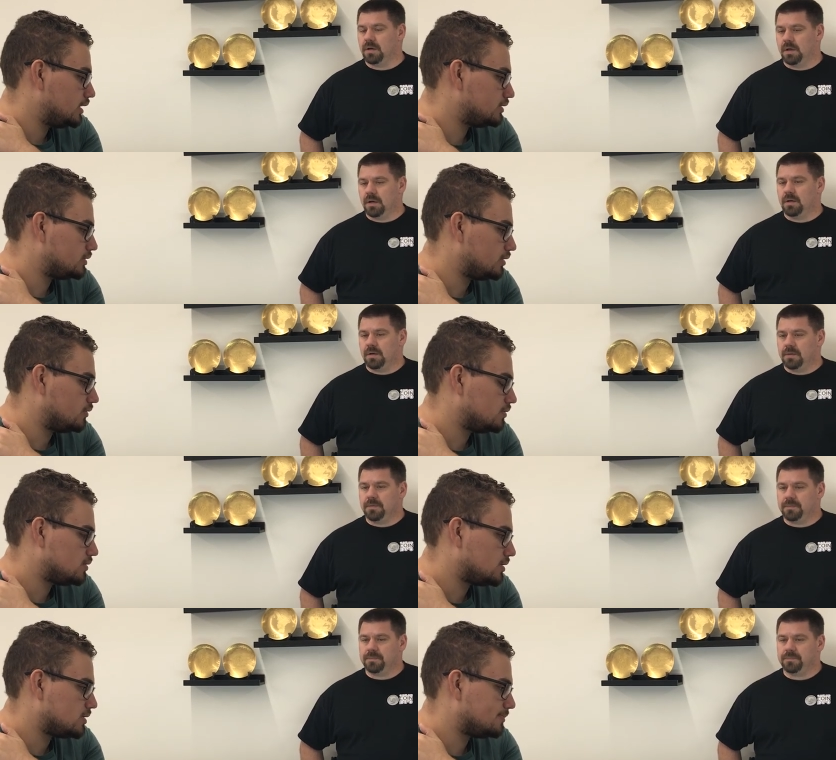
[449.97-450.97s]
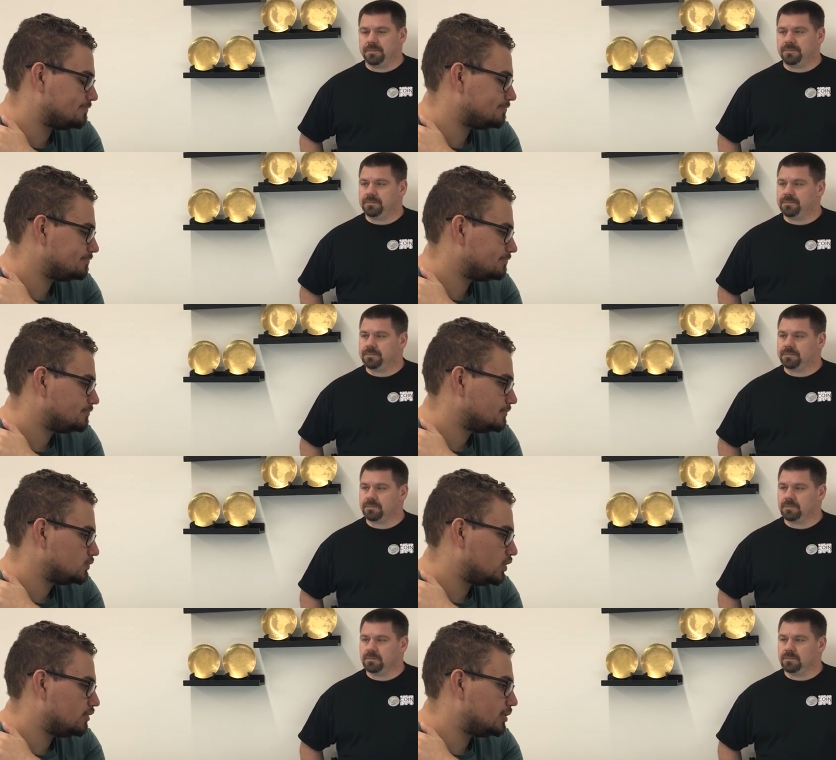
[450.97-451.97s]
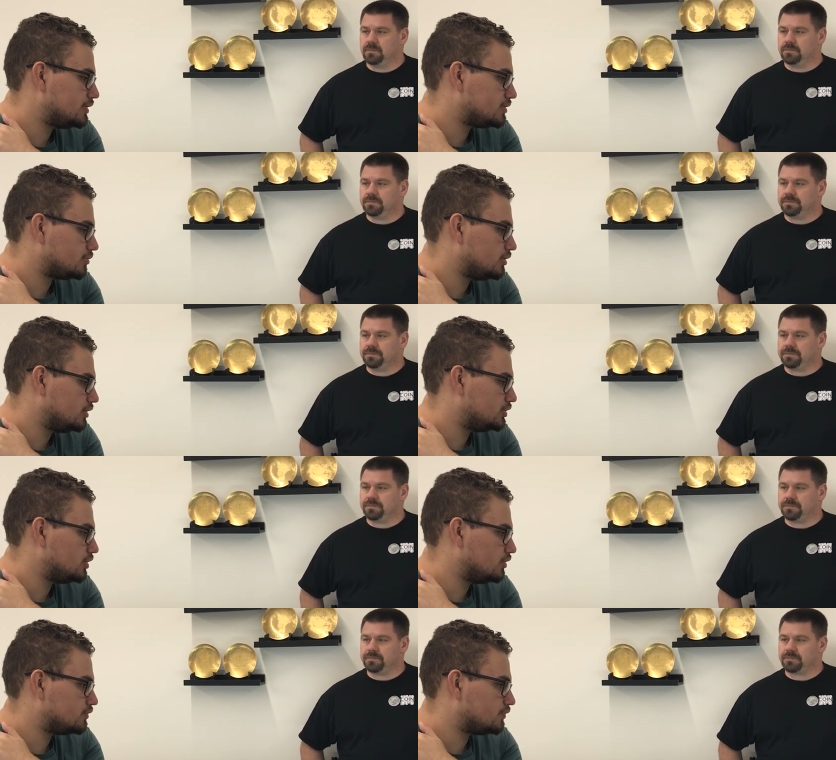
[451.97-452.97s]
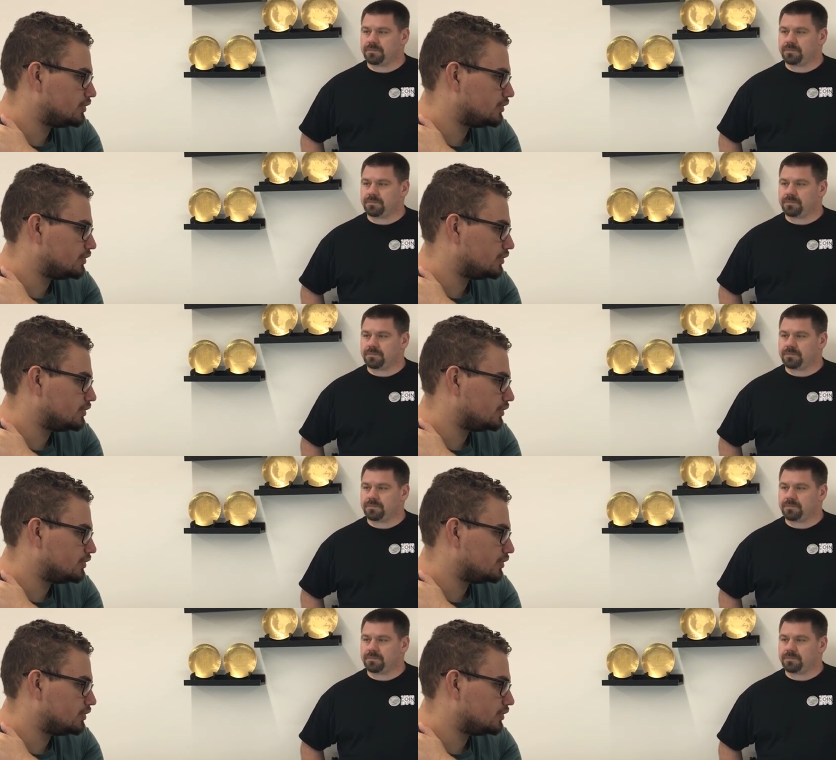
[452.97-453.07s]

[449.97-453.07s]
Speaker 1: And so, um, what have been some good shows for